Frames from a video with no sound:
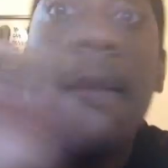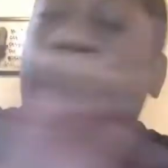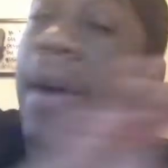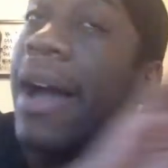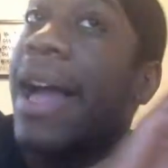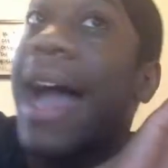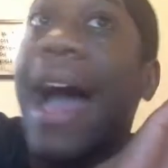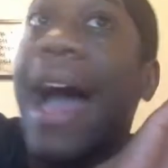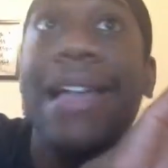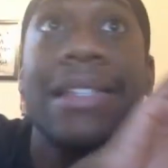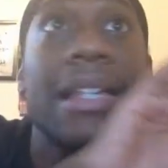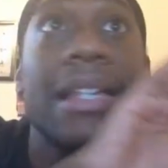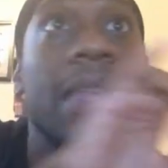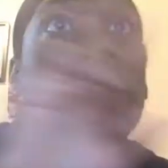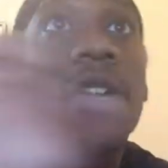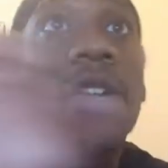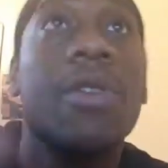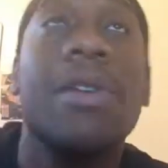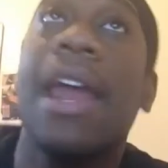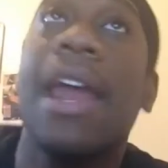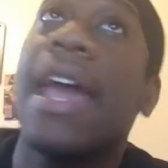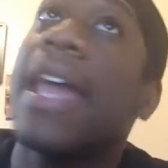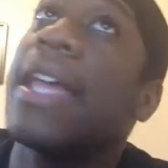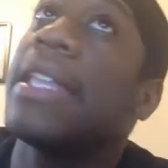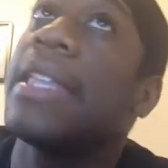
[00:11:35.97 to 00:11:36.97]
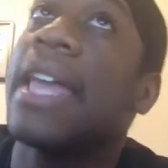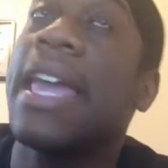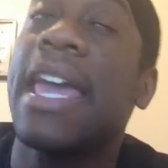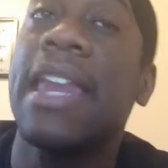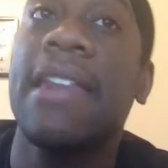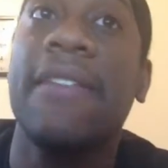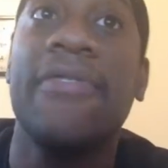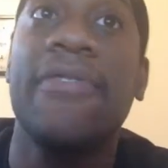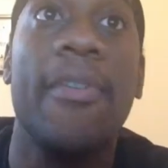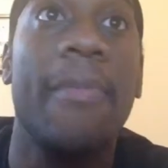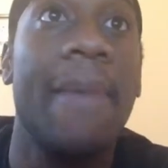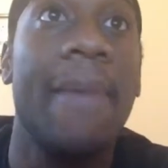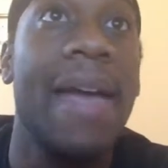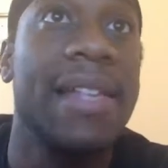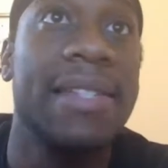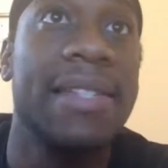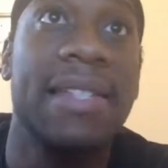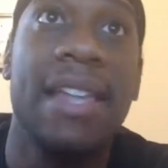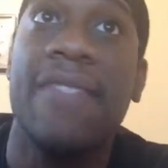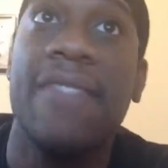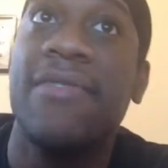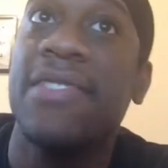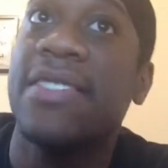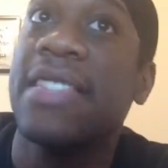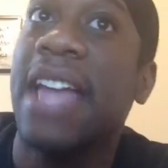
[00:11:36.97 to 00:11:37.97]
But guys, I'm so glad he did it for
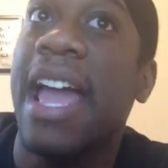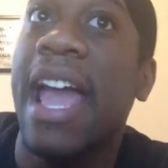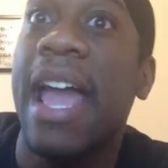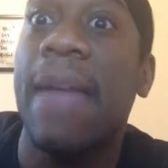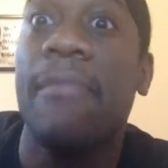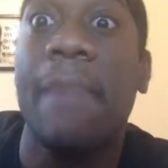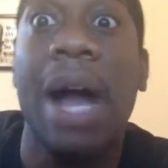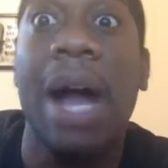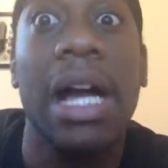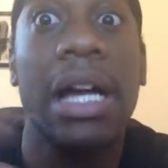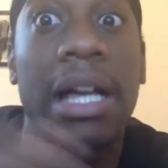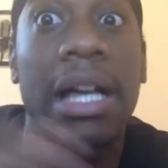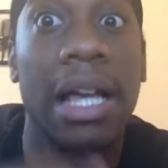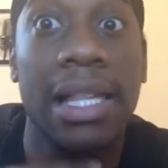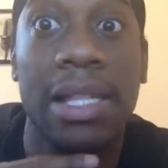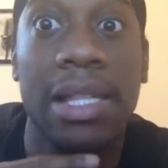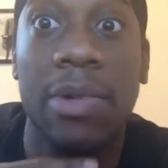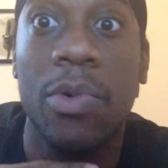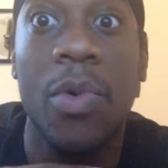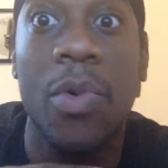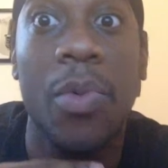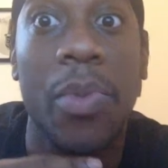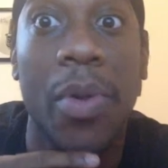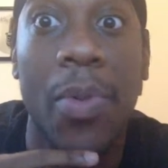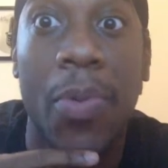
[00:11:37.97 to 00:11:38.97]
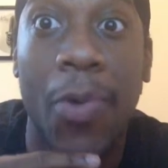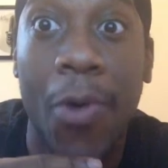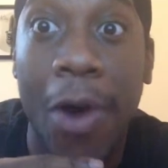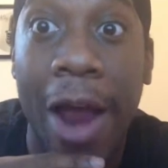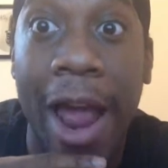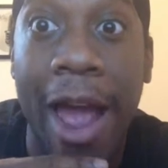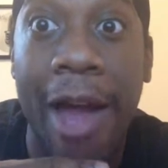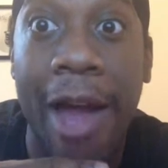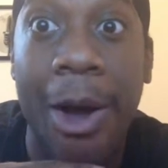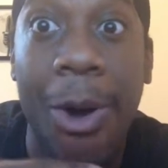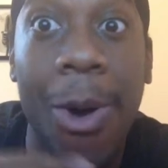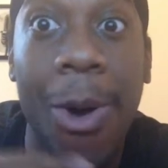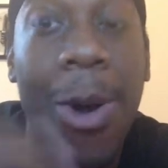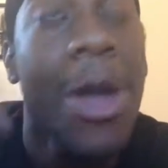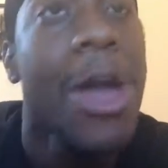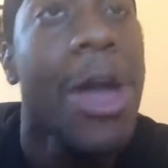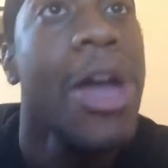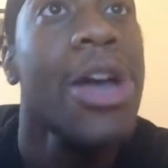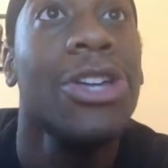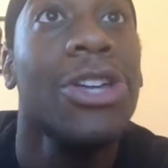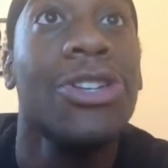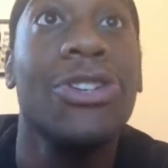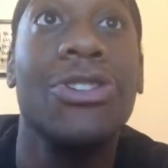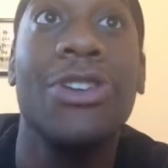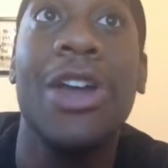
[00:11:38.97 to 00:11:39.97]
Masta Everything. My cousin will be proud,
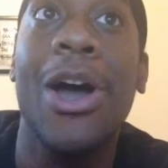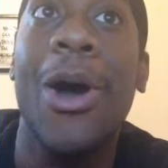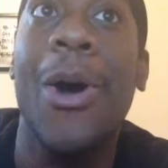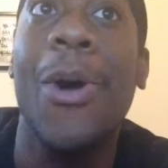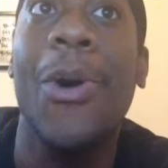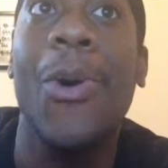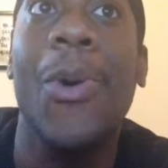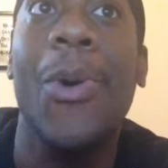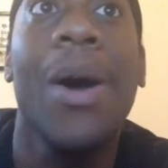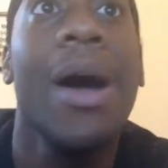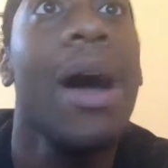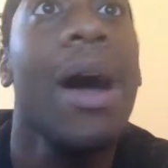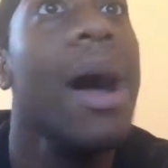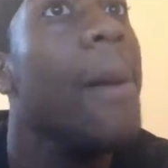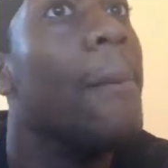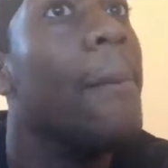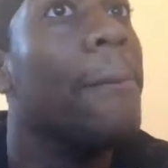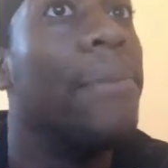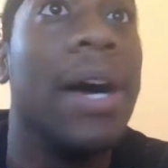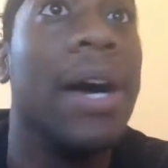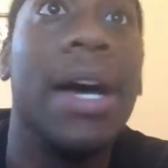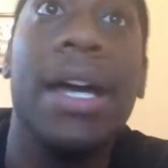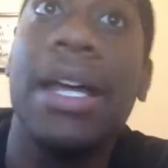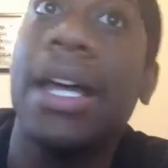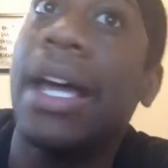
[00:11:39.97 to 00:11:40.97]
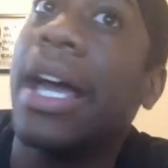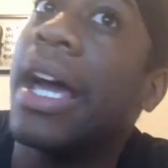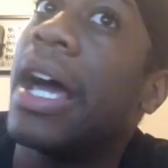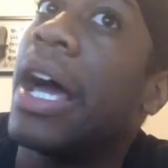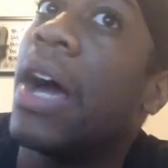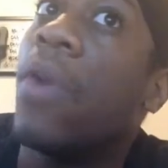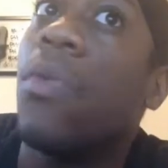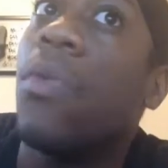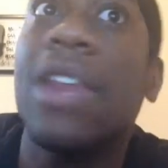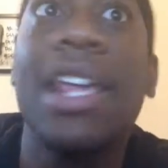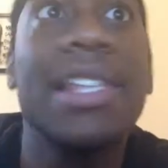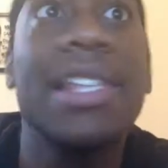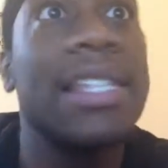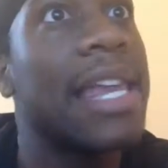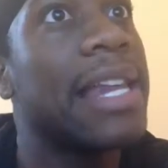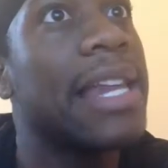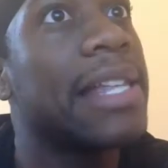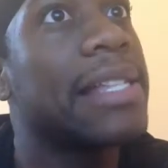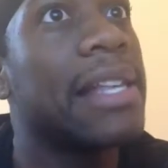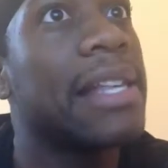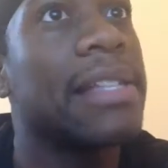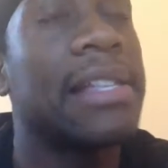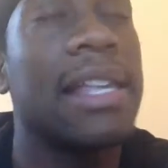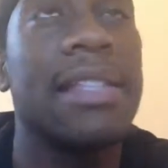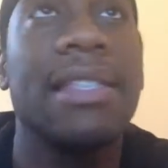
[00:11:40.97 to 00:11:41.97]
you know. But let's get
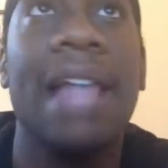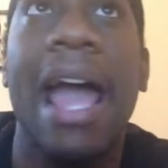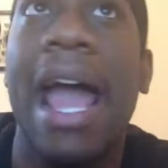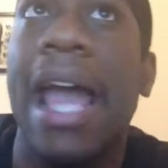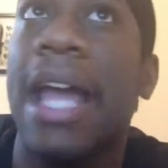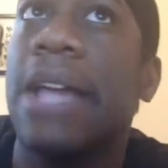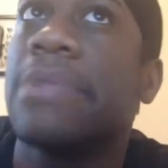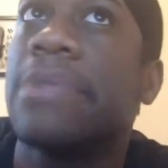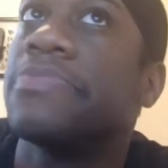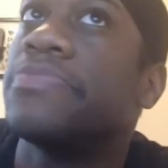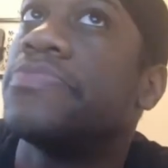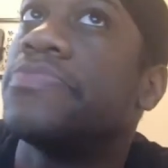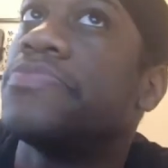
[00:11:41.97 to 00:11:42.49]
into Tonight.